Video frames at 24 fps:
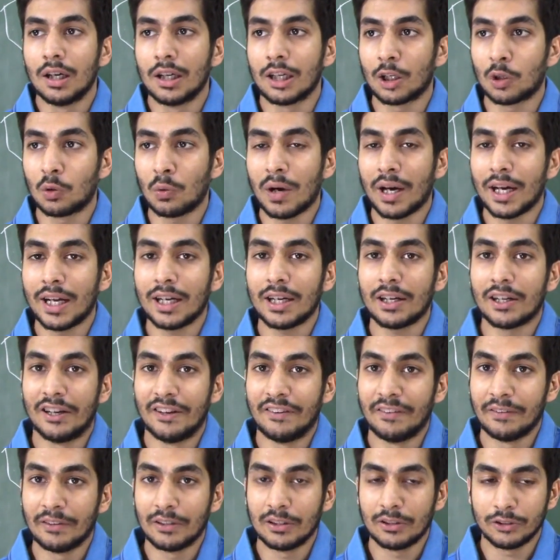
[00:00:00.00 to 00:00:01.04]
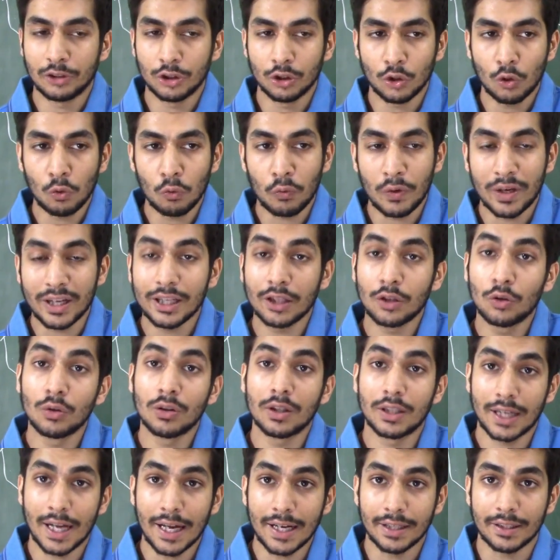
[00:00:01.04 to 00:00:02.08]
require very
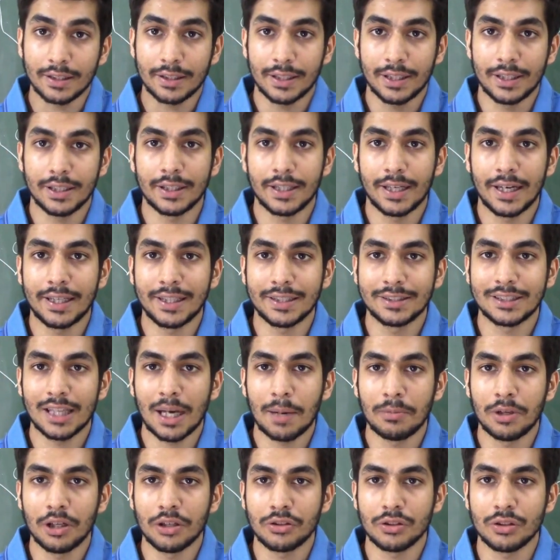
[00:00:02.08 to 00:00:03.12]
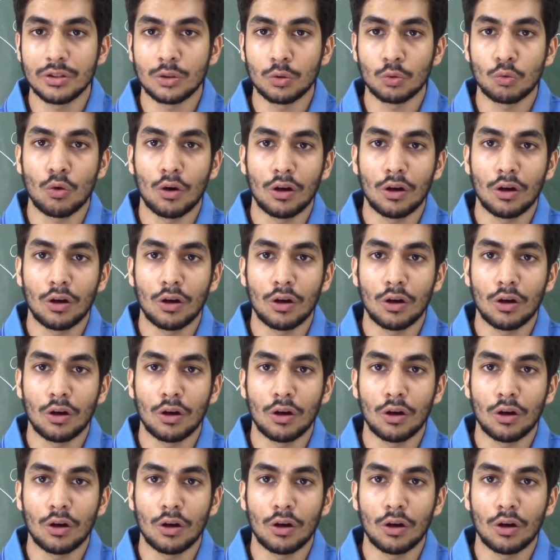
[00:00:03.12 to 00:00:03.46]
good rank in GATE examination to